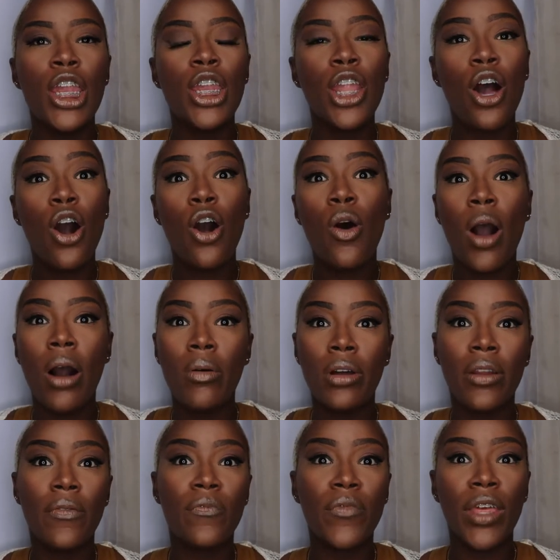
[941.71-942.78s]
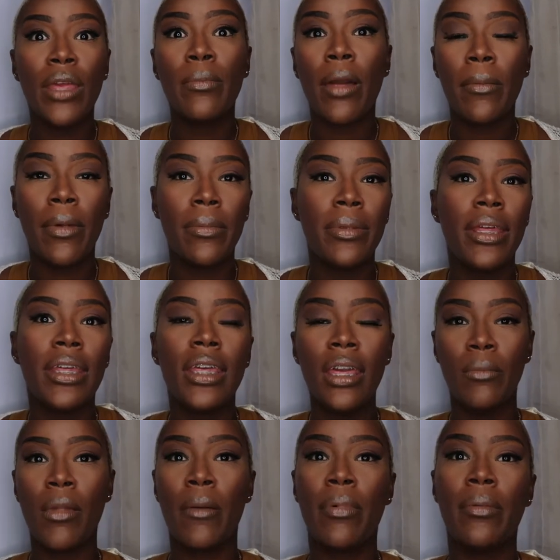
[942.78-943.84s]
No, I want to feed my baby and
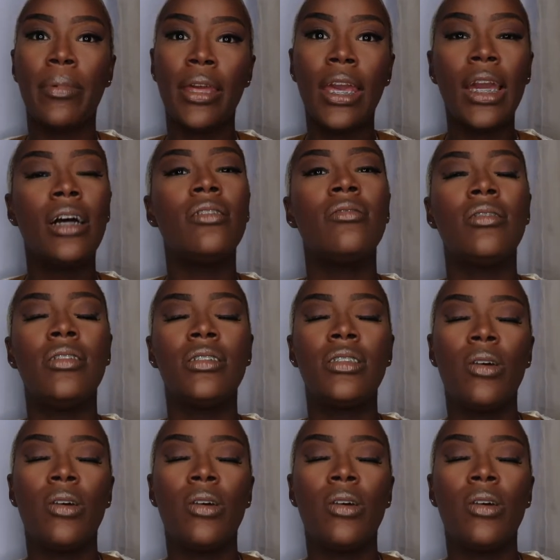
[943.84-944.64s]
keep my baby healthy.